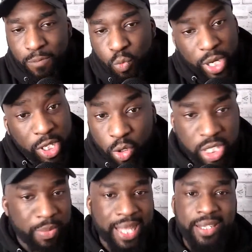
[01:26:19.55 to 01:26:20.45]
we
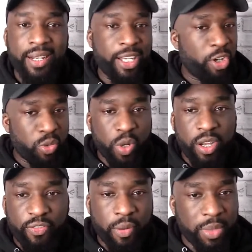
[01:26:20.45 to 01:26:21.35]
automatically, because
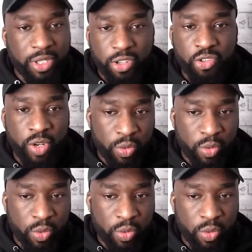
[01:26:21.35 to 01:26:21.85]
we're from this country